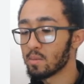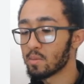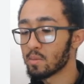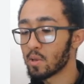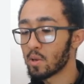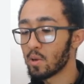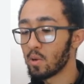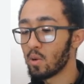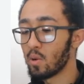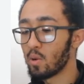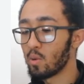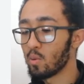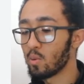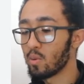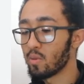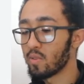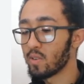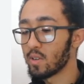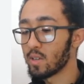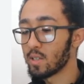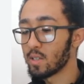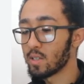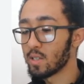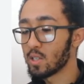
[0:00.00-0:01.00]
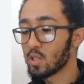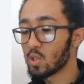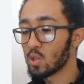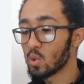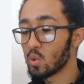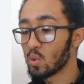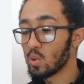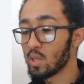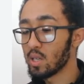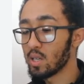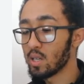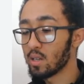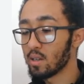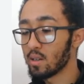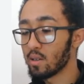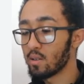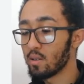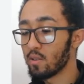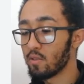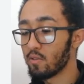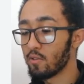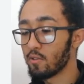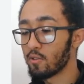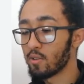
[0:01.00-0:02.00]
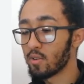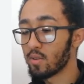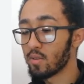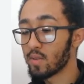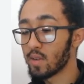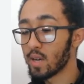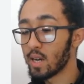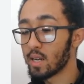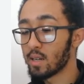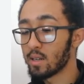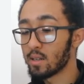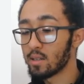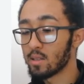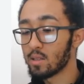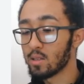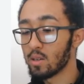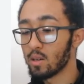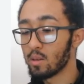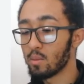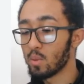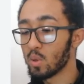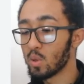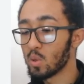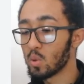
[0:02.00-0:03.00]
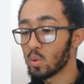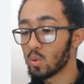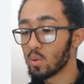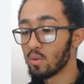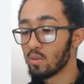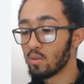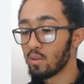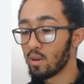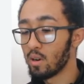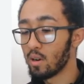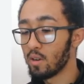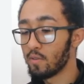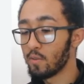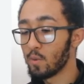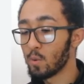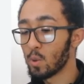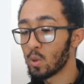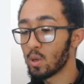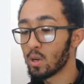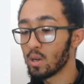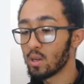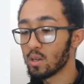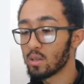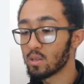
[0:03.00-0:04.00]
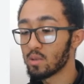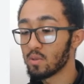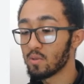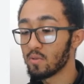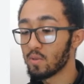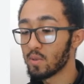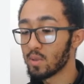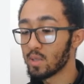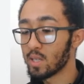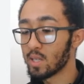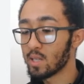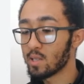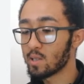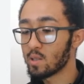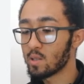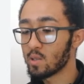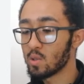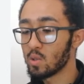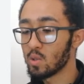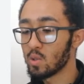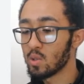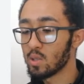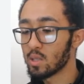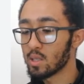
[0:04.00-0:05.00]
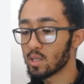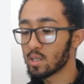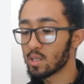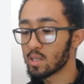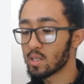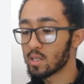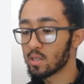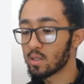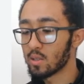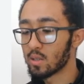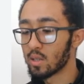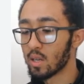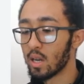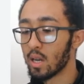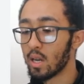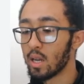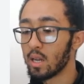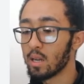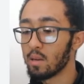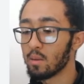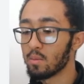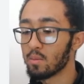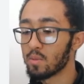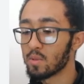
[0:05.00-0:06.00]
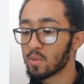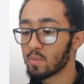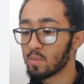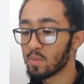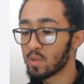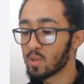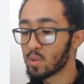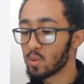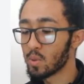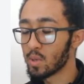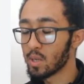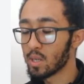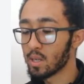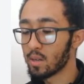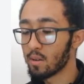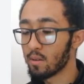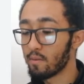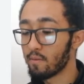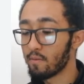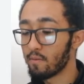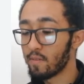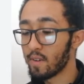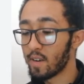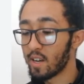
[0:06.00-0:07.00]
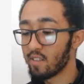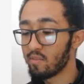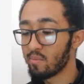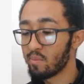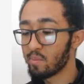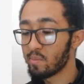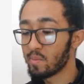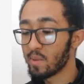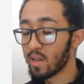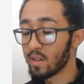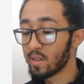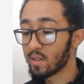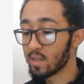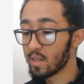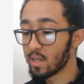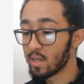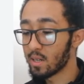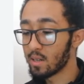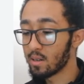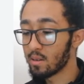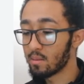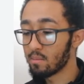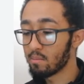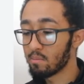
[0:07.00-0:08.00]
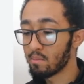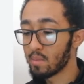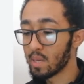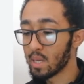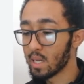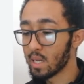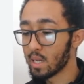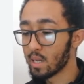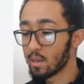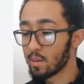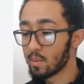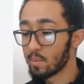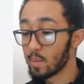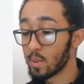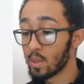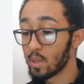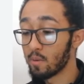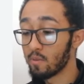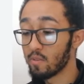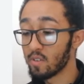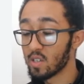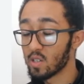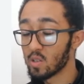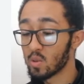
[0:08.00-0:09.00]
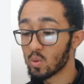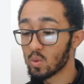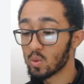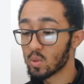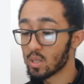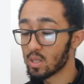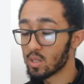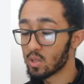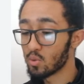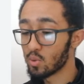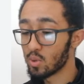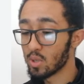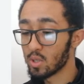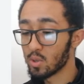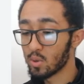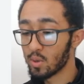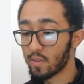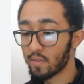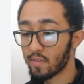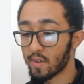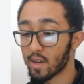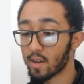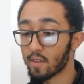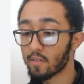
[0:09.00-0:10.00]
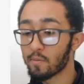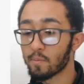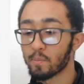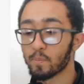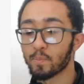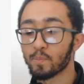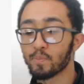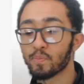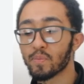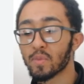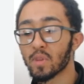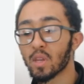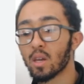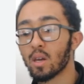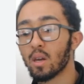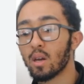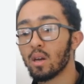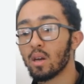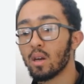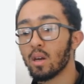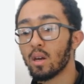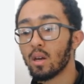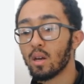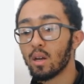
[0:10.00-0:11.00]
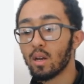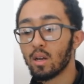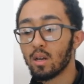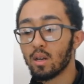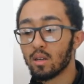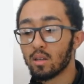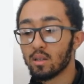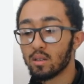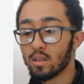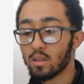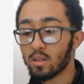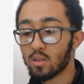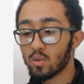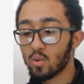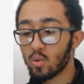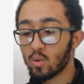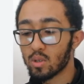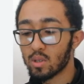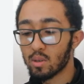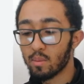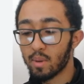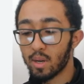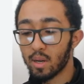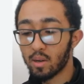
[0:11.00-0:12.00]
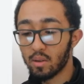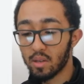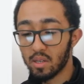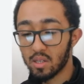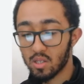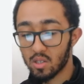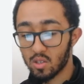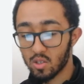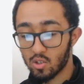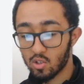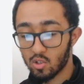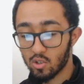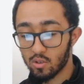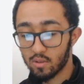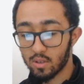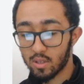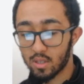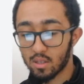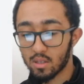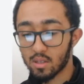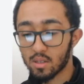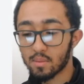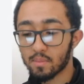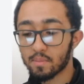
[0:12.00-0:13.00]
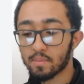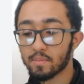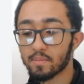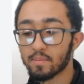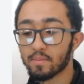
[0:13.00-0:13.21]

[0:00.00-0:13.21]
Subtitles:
along with an additional year of growth added to our model, our forecast for Tesla's unit sales is between 5 and 10 million vehicles in 2025. Then it talks about its insurance,